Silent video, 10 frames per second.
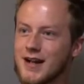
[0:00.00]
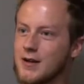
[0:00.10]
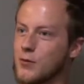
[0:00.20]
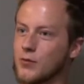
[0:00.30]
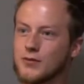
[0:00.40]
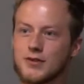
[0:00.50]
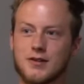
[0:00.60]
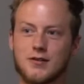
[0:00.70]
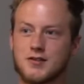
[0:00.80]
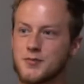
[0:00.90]
I
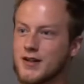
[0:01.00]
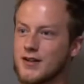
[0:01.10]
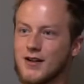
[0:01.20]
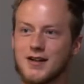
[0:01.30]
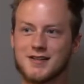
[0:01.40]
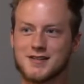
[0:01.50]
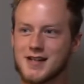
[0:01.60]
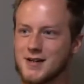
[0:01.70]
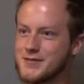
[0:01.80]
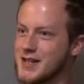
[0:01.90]
spent a lot of
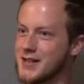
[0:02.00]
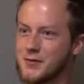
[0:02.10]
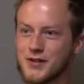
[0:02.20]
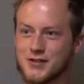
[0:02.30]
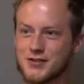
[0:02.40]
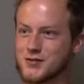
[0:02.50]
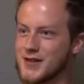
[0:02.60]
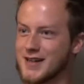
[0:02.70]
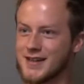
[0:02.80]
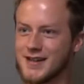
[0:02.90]
time taking pictures
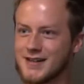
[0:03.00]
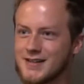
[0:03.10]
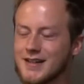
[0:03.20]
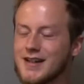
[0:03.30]
back there,